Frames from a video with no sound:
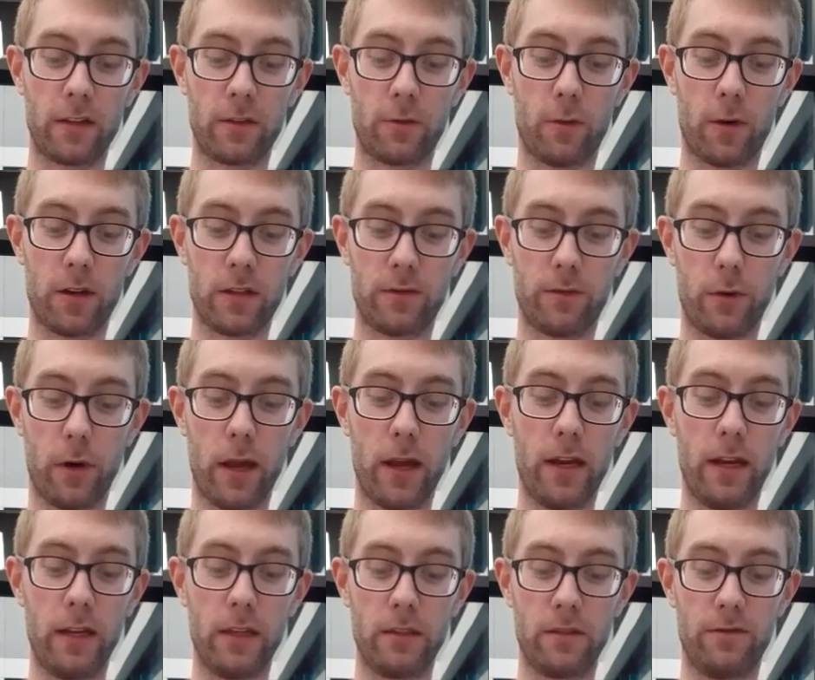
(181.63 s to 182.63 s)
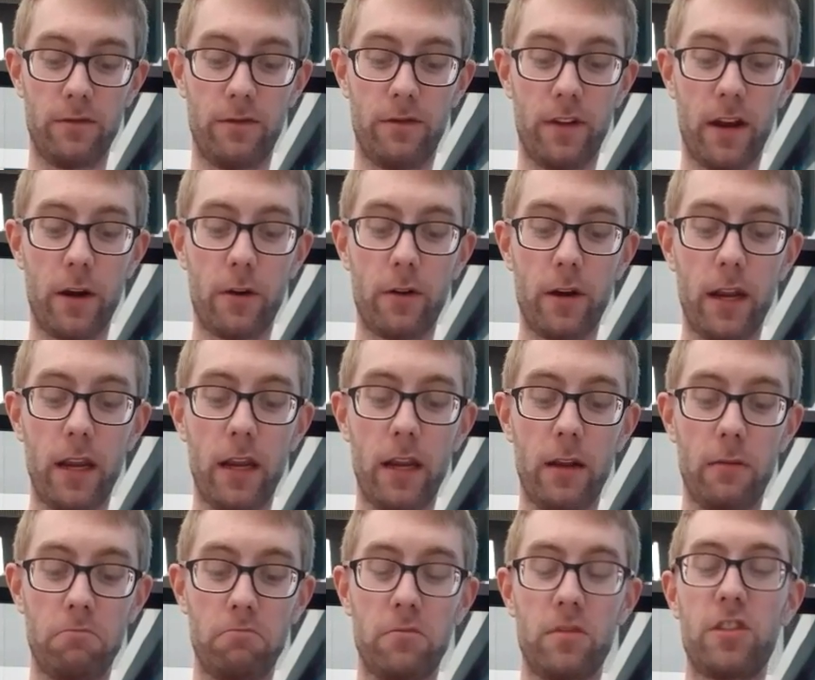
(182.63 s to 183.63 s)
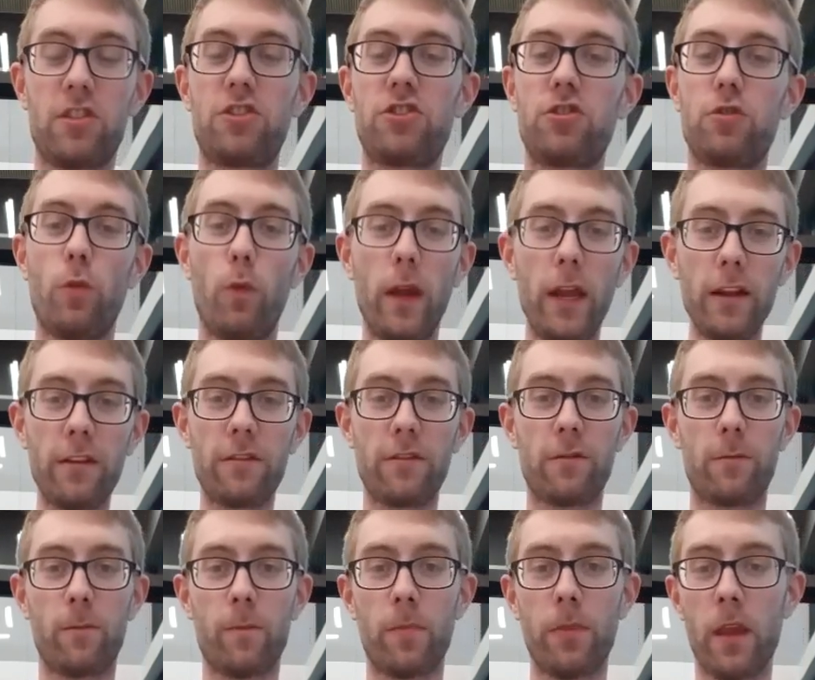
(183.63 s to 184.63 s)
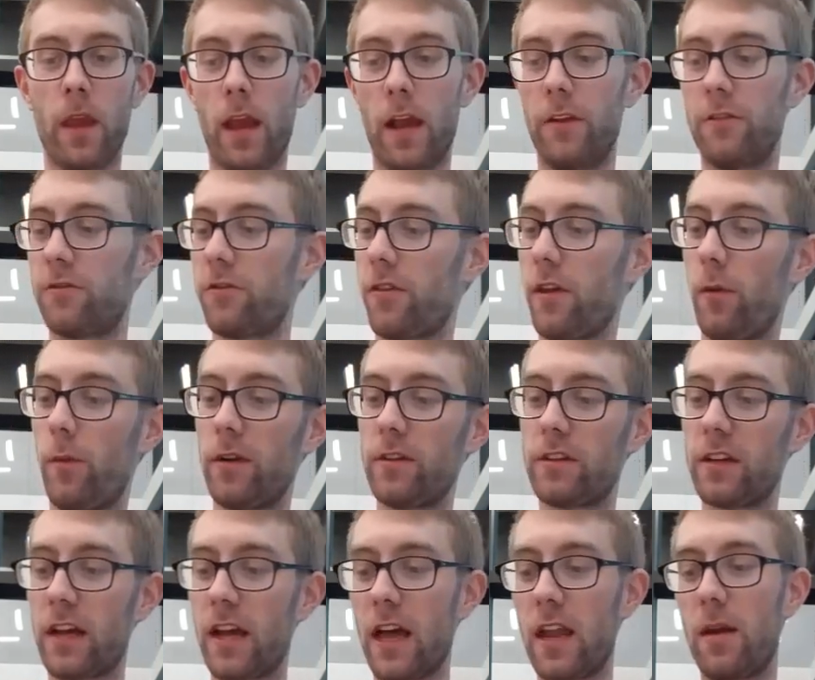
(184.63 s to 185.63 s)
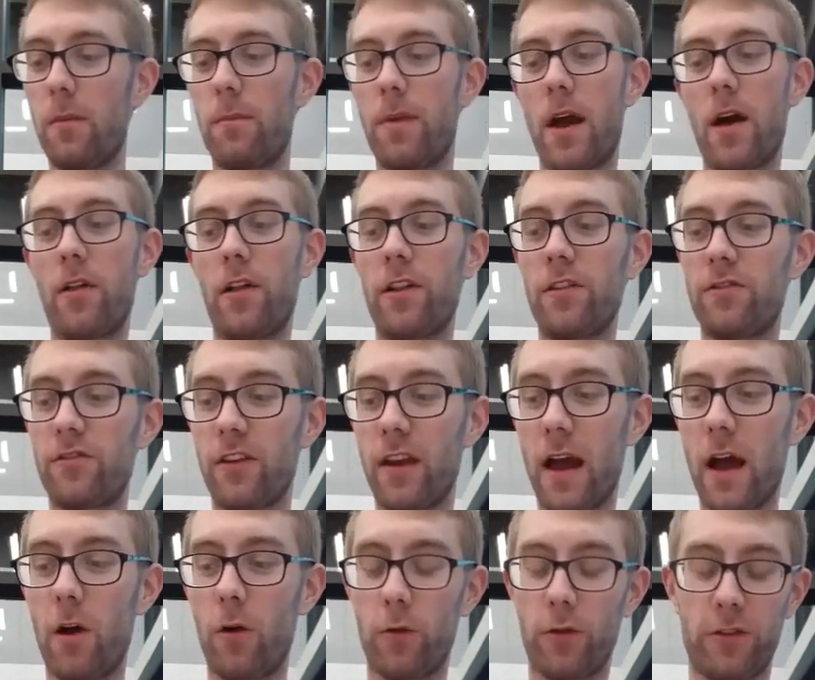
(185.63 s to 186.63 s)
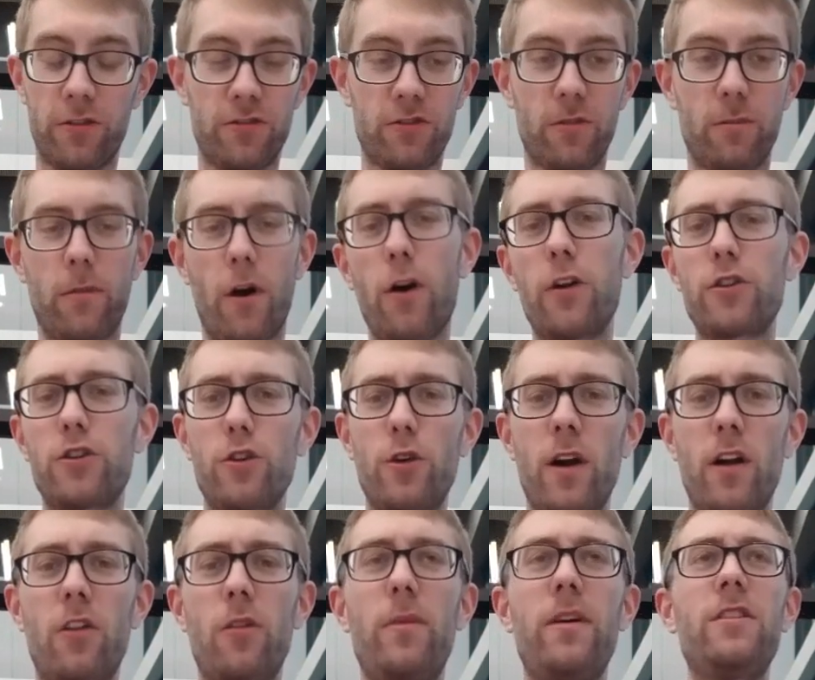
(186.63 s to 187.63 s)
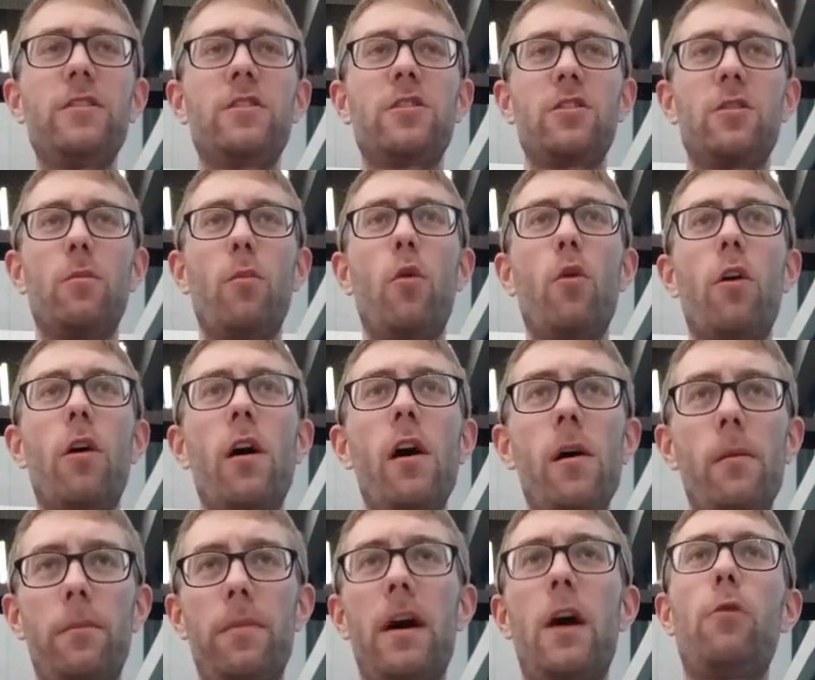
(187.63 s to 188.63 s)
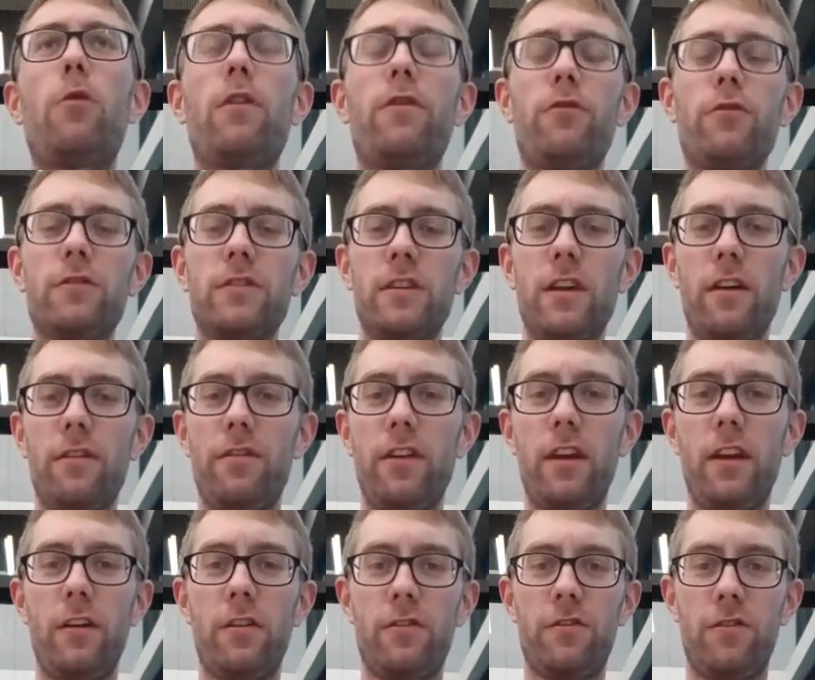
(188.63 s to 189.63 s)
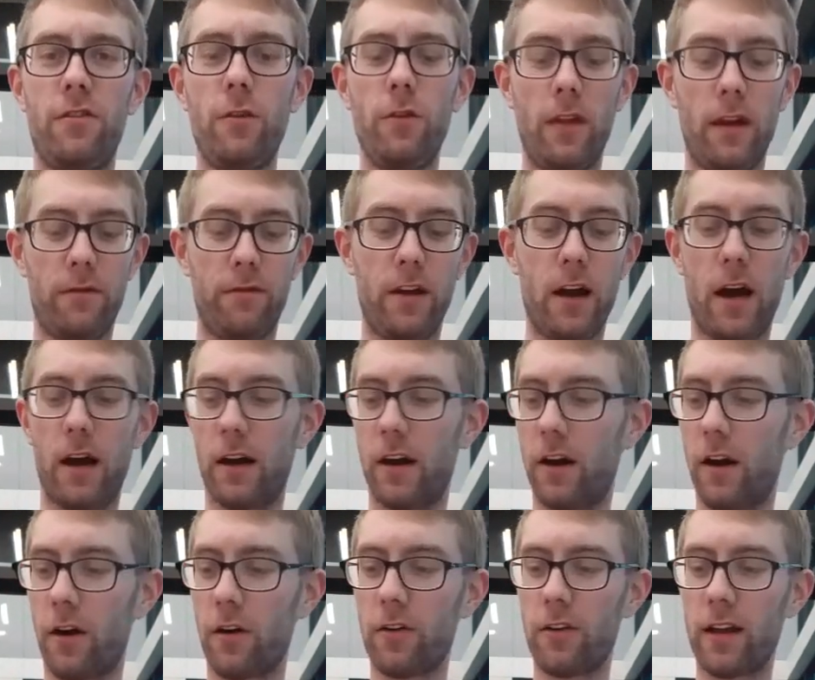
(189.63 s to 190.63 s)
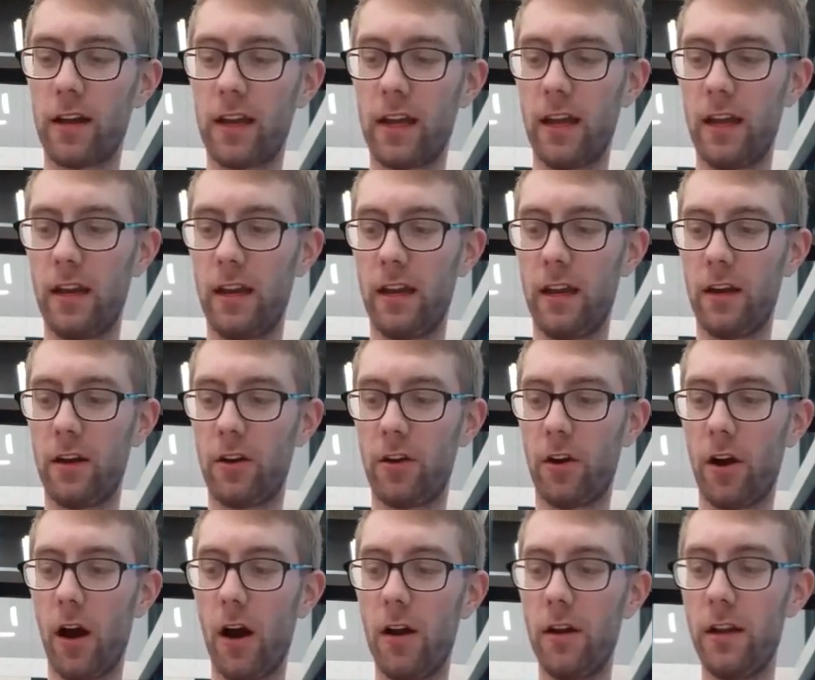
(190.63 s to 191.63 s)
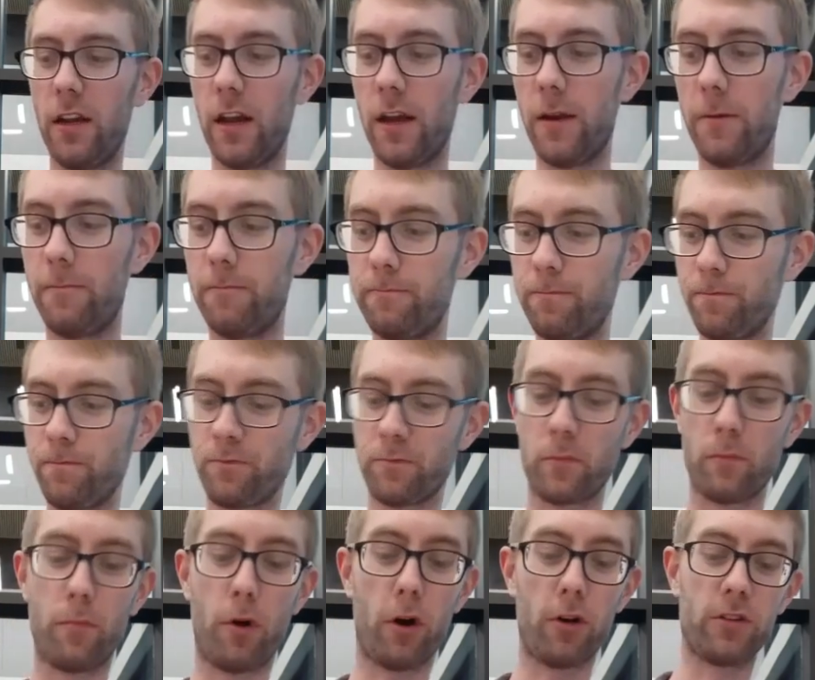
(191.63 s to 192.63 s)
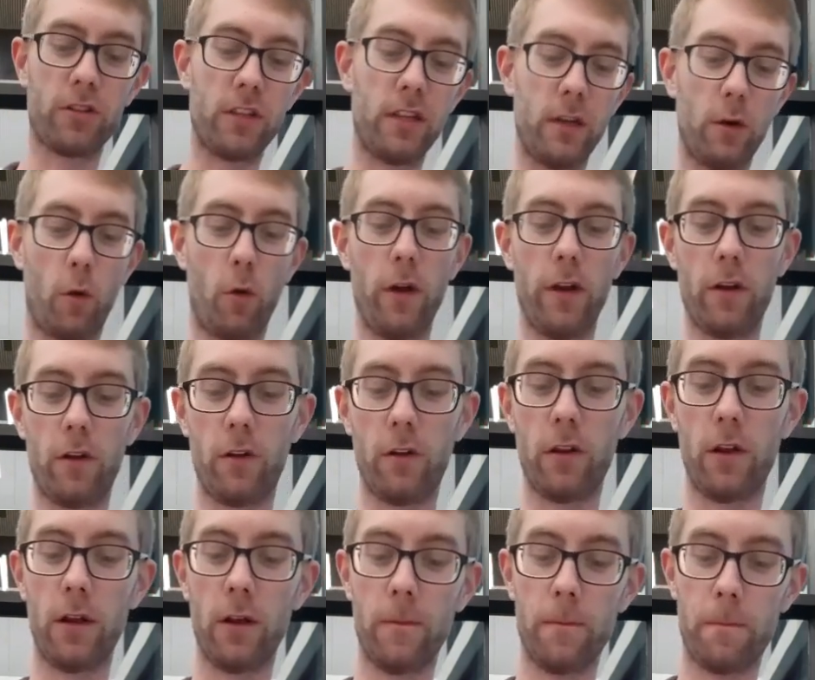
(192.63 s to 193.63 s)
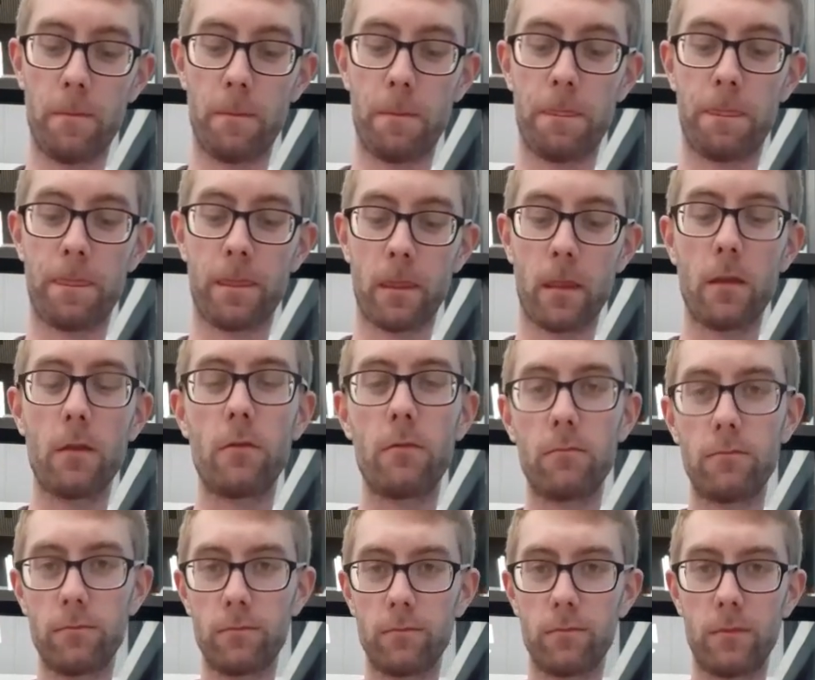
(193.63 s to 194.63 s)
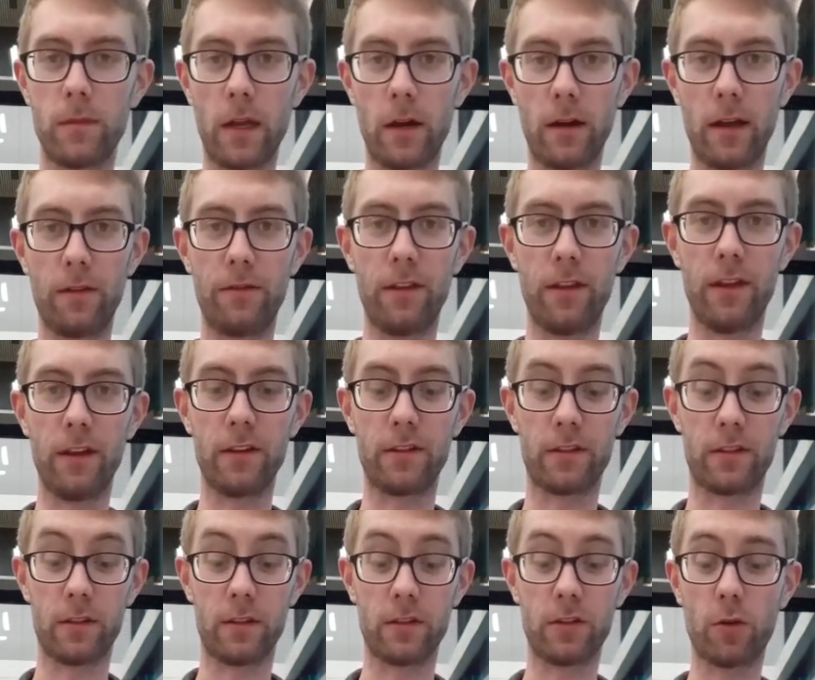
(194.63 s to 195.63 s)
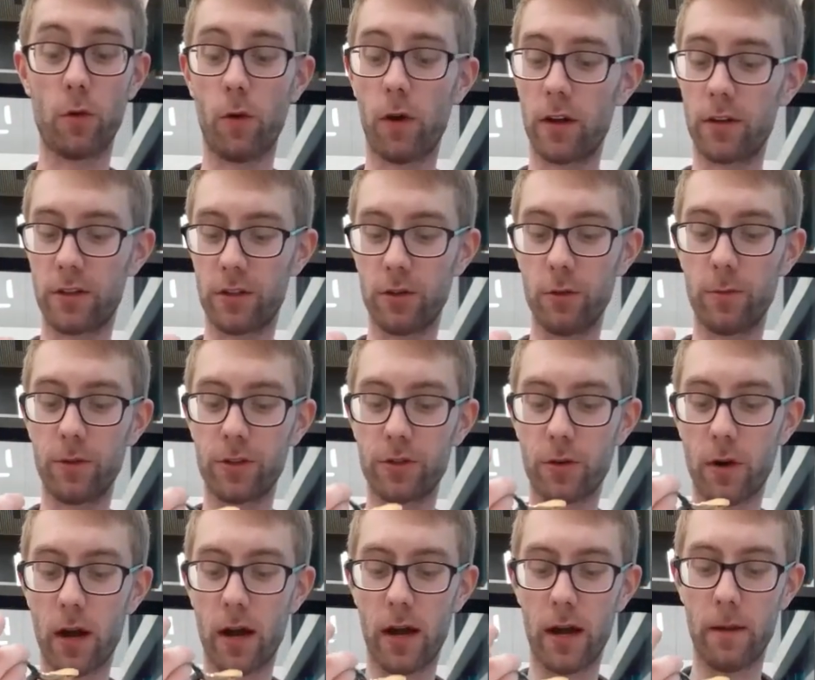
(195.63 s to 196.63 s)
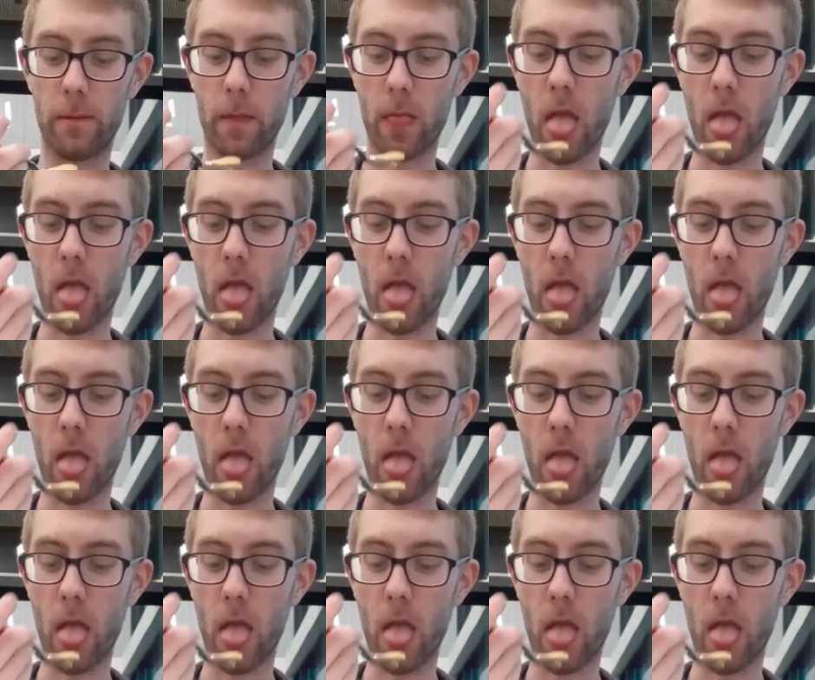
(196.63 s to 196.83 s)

squash variety is very sweet, and so they went to kind of balance it out. There's some harsher elements, some more powerful stuff in here too. They've got garlic in here, onion, parsley oil. Now giving this squash soup a try.